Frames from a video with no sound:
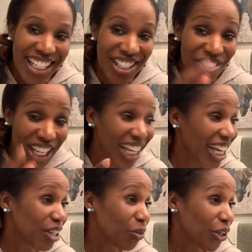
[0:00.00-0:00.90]
so that
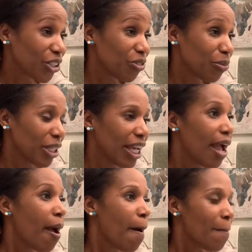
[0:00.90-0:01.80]
kind of works for me.
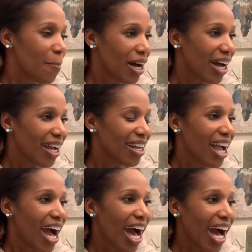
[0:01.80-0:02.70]
But
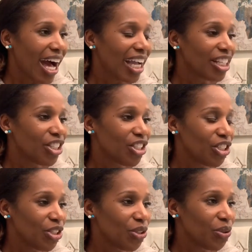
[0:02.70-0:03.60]
I
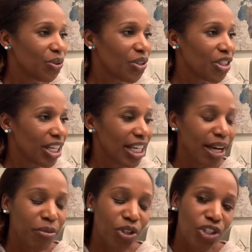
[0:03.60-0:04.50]
do think
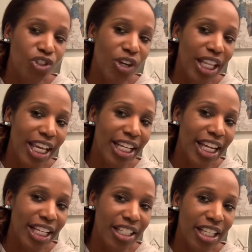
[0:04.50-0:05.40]
I'm going to try that
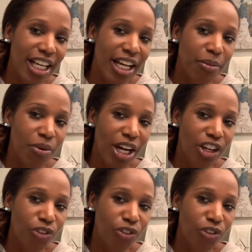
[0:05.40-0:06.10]
next in kind of product